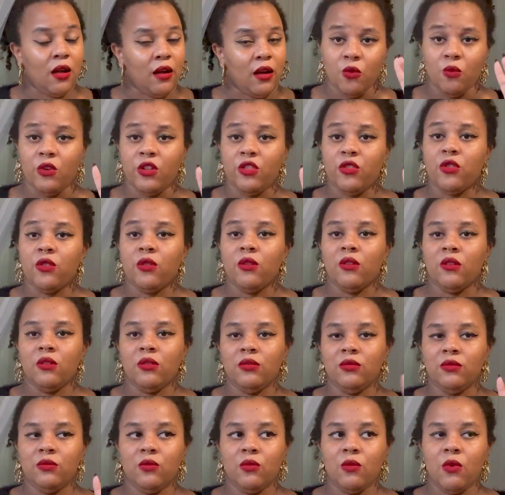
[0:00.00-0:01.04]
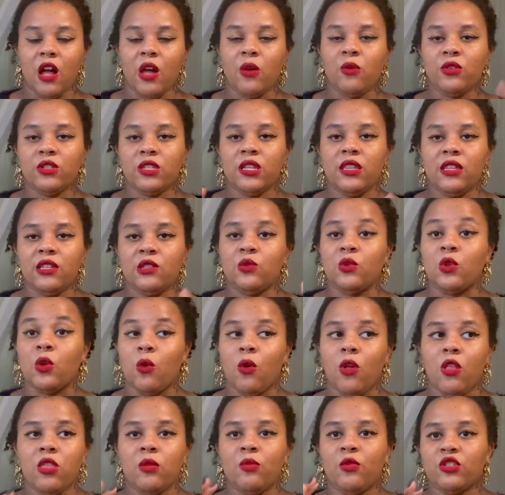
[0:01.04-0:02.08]
With, I will say this with
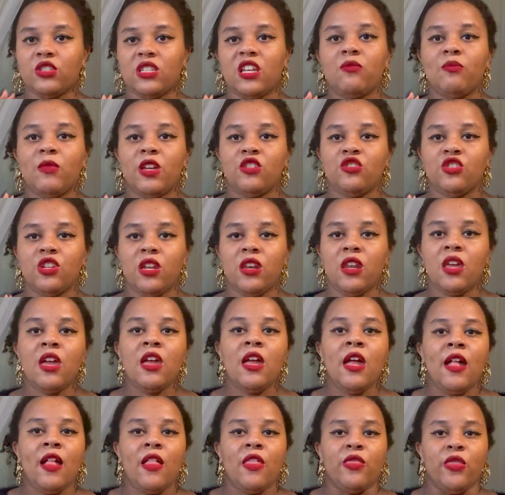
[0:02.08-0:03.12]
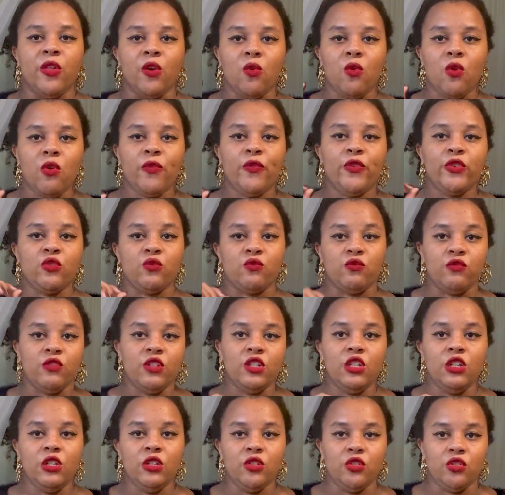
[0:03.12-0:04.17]
all the books I've mentioned, the authors
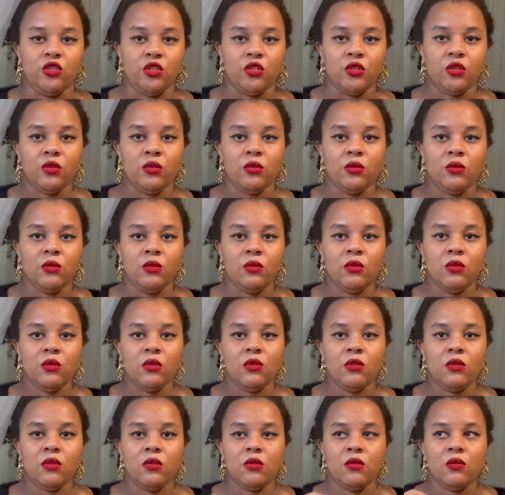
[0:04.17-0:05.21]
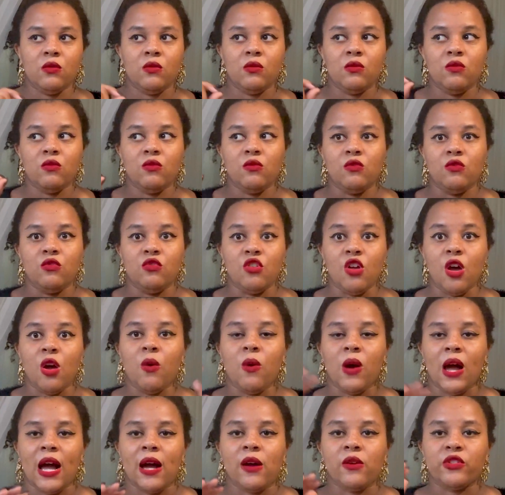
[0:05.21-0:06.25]
really do know
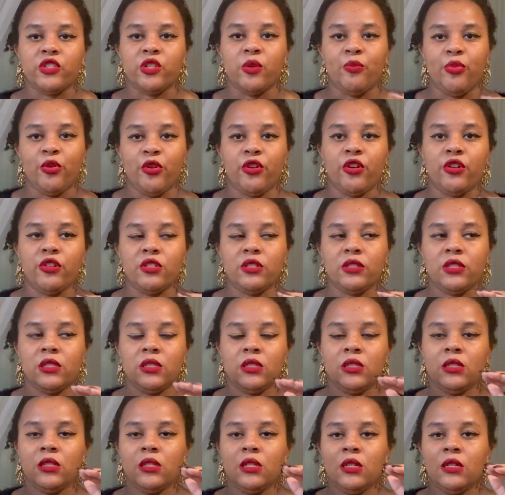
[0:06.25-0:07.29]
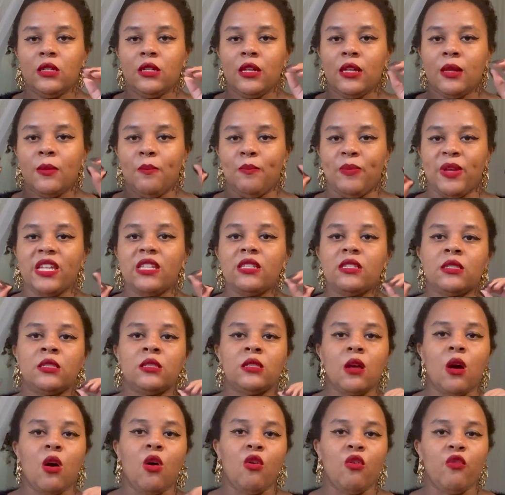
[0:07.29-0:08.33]
how to put
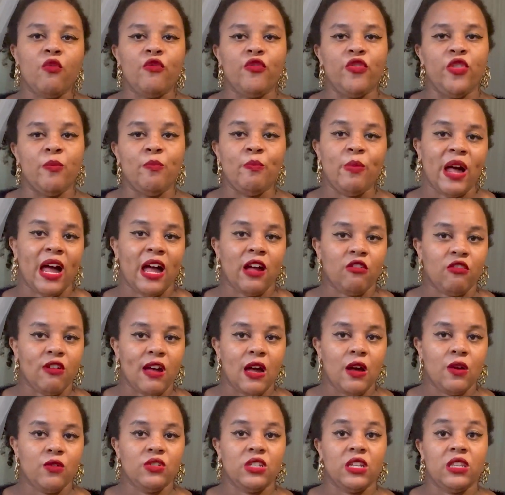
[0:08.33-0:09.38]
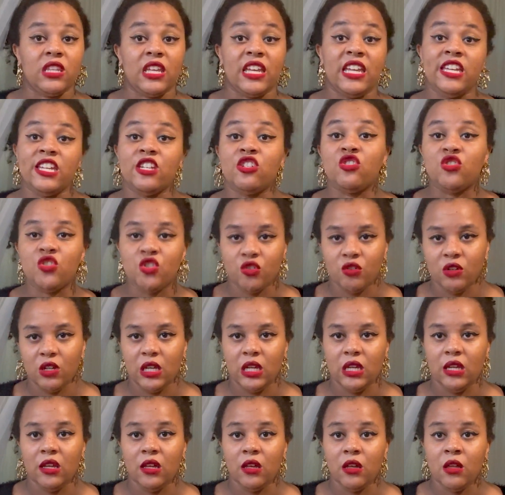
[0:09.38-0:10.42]
bits of the background and the
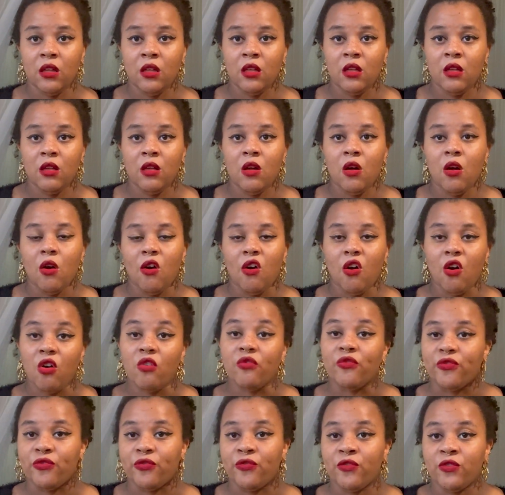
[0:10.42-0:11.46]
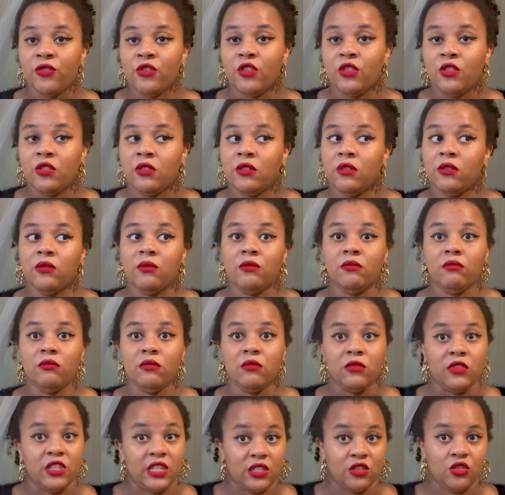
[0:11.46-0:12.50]
history of
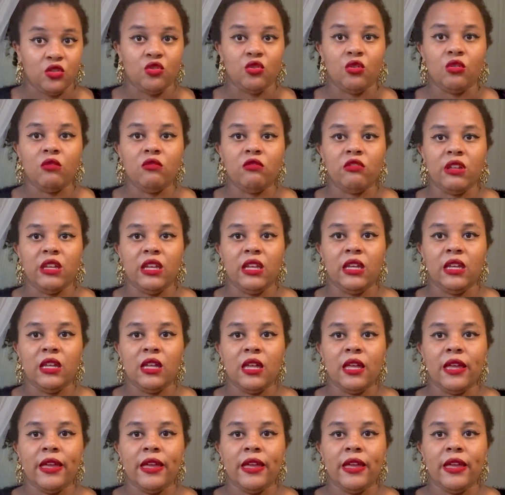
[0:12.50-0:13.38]
this story